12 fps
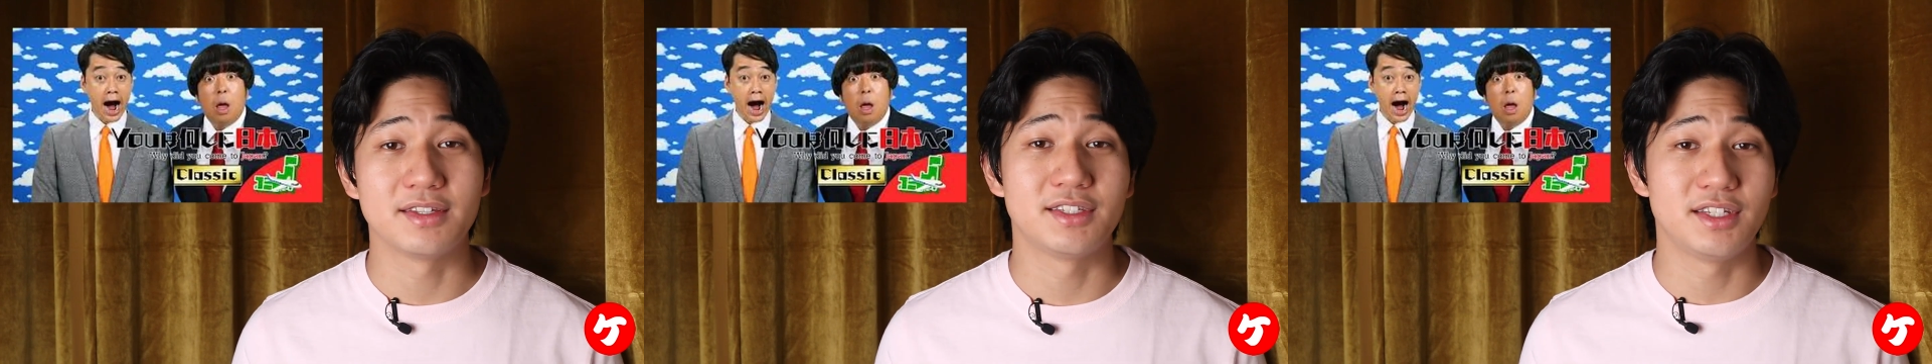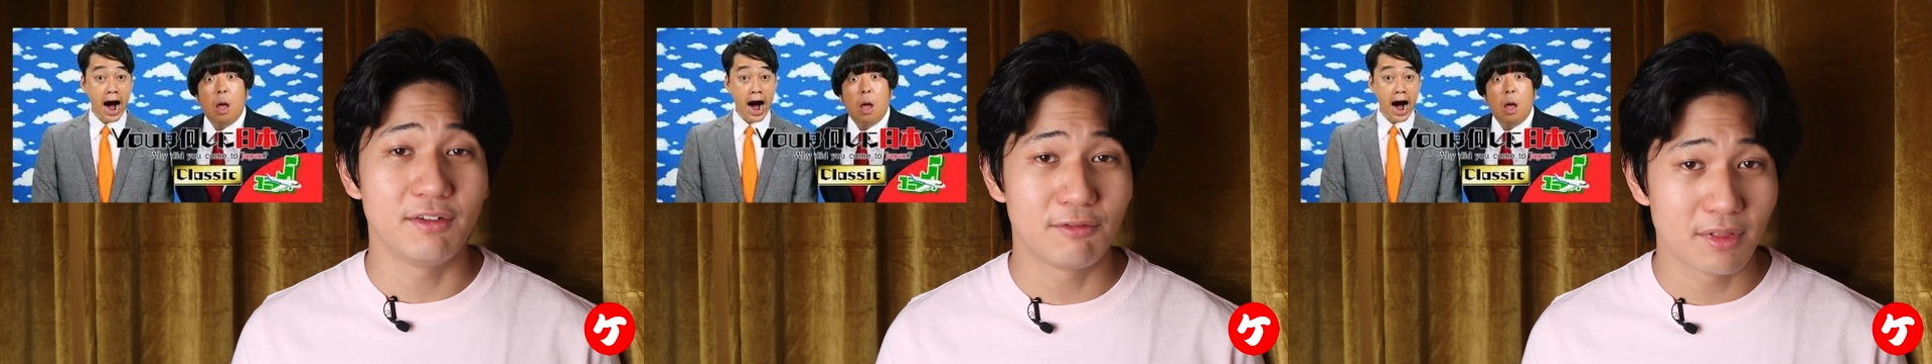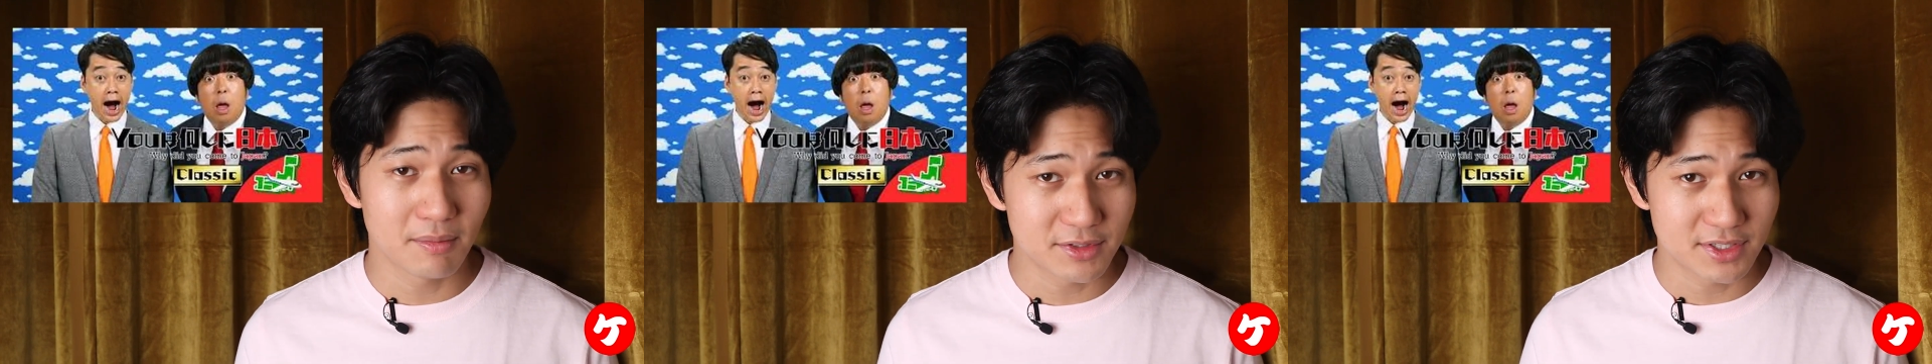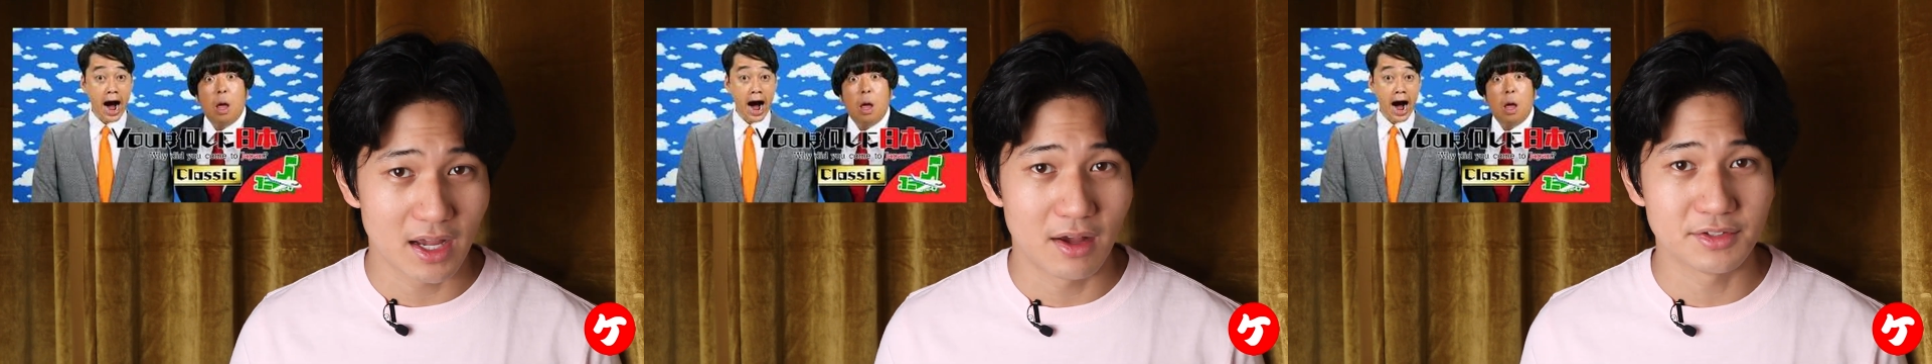to see for
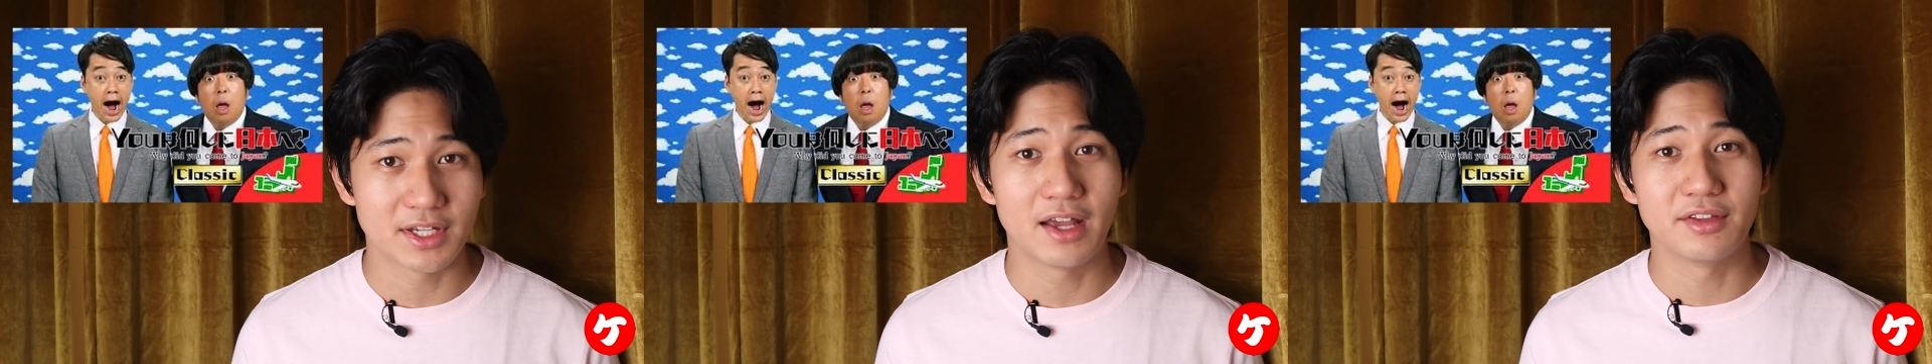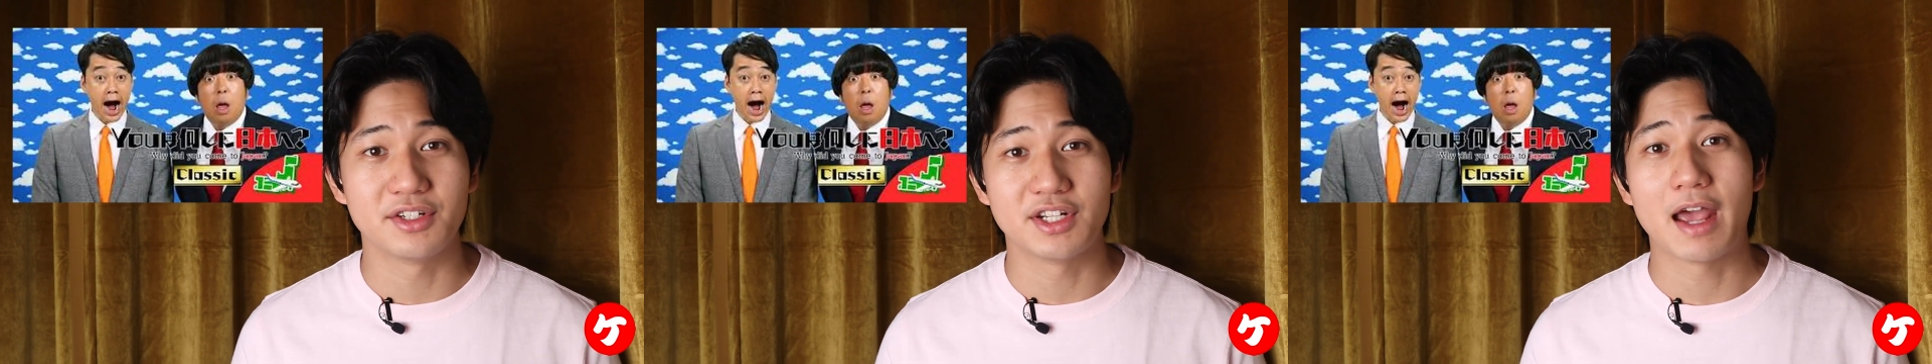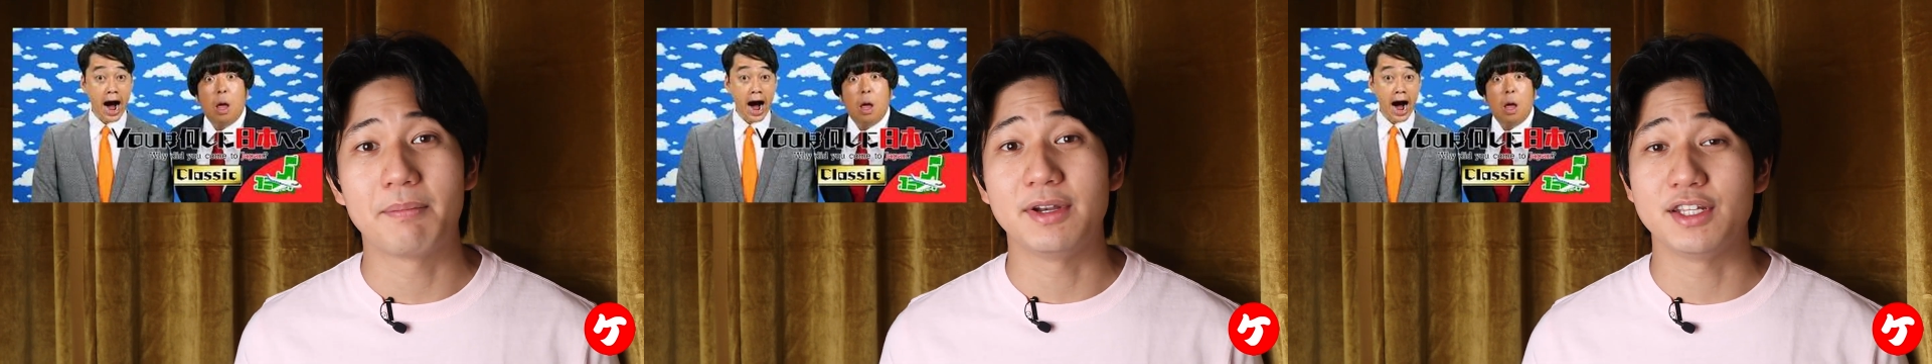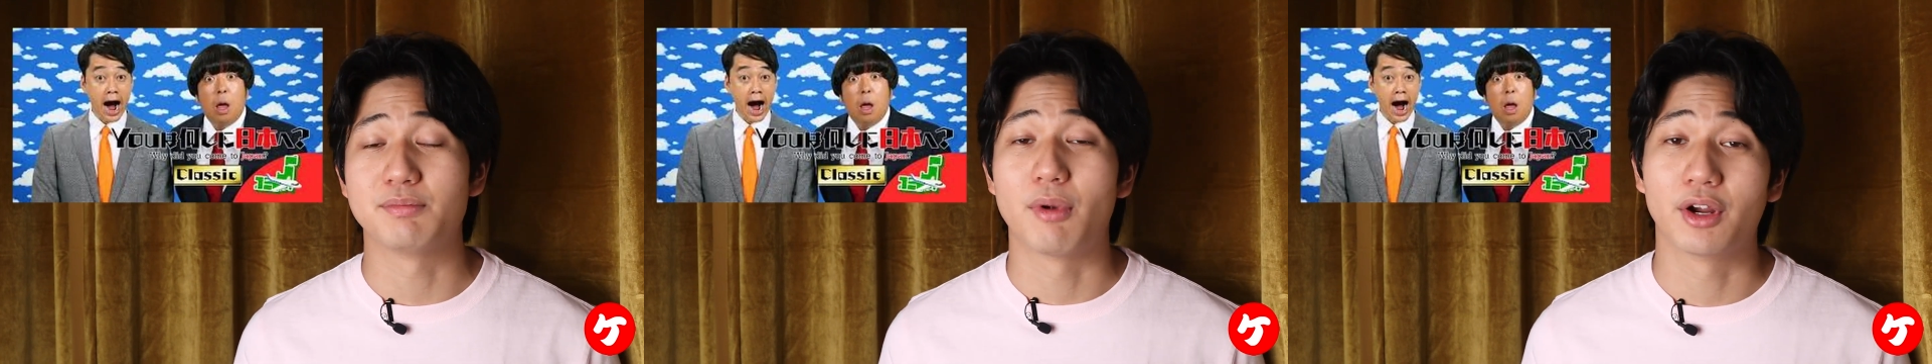themselves how the
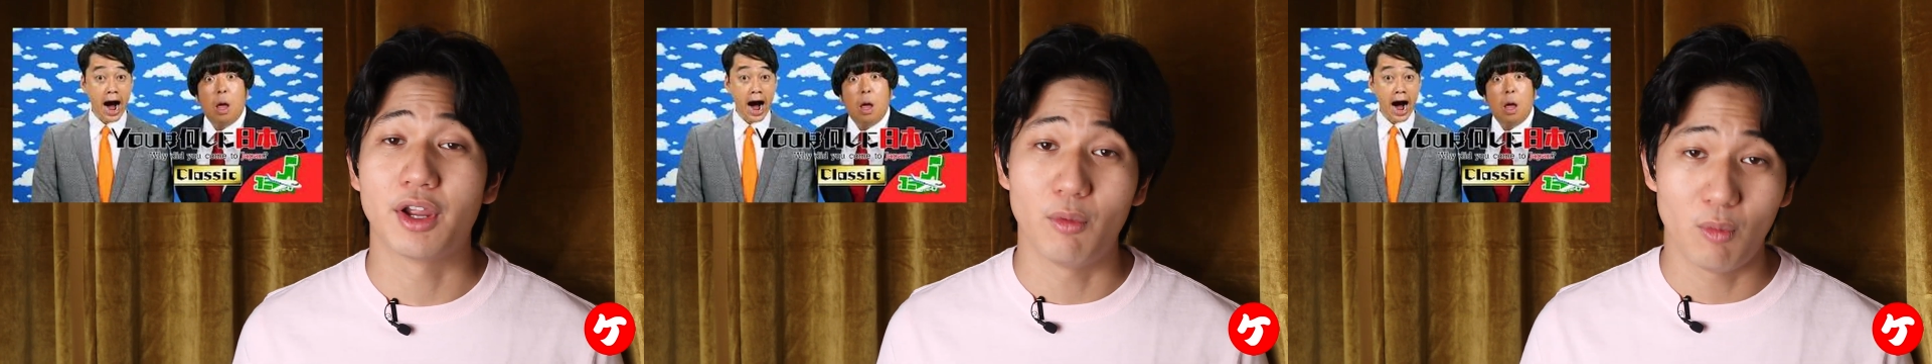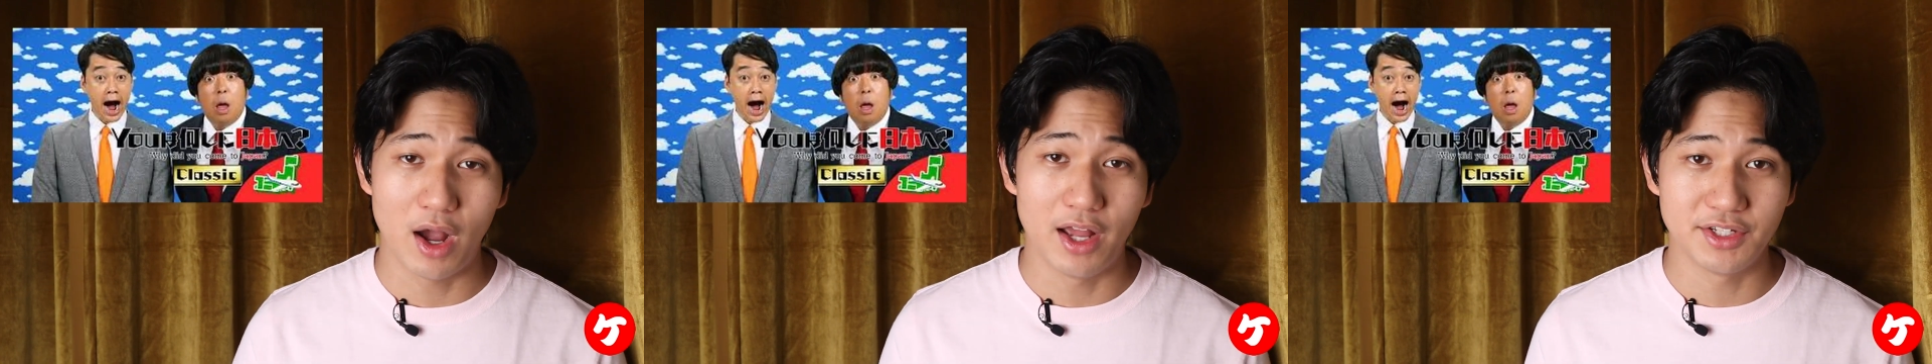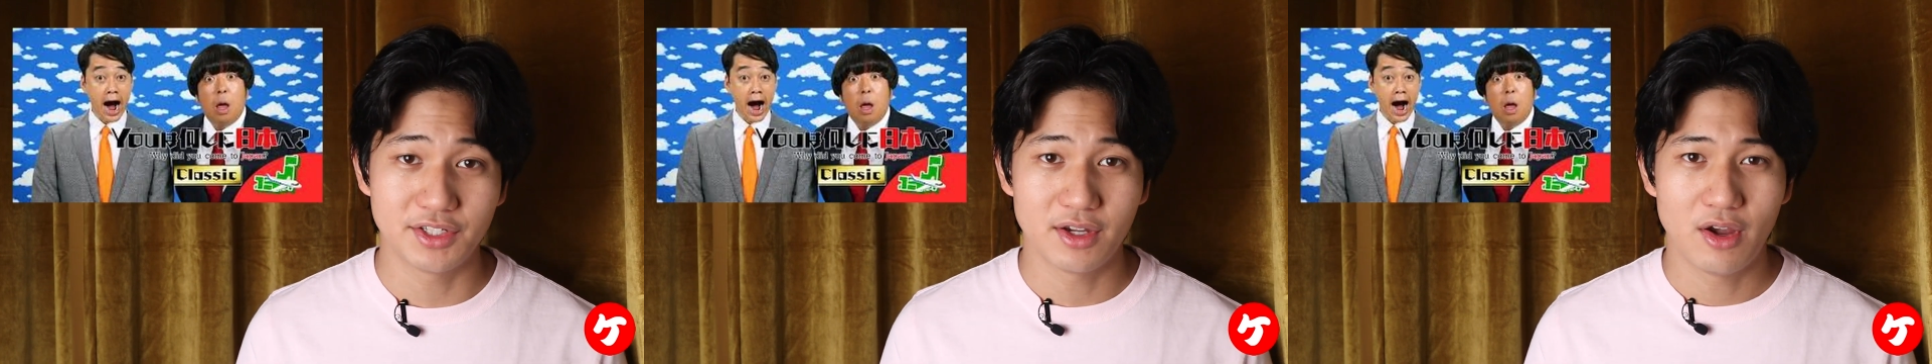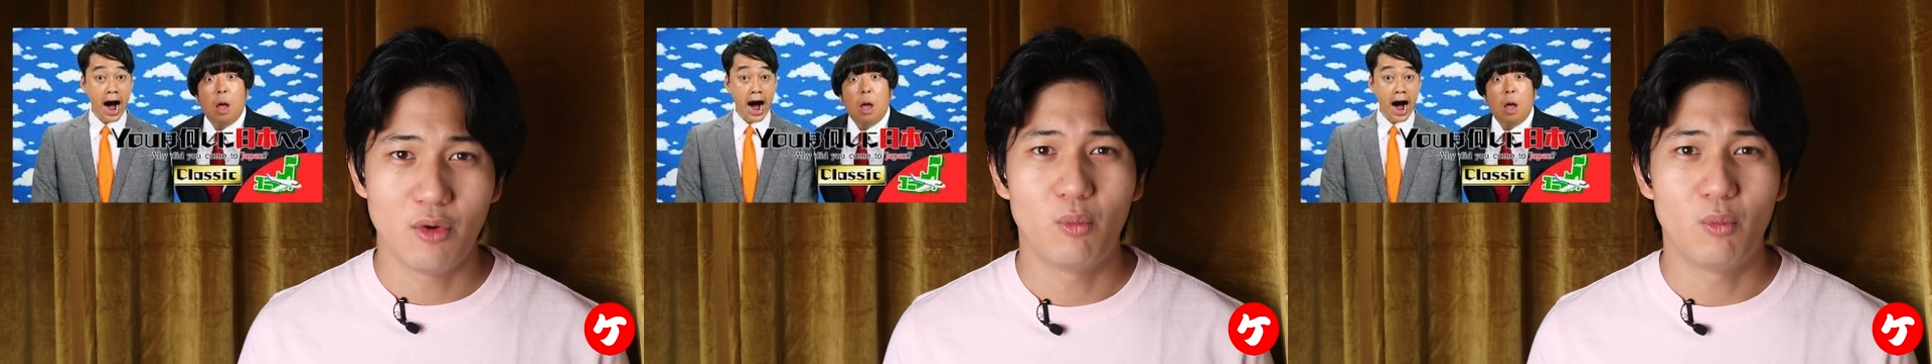Japanese market was.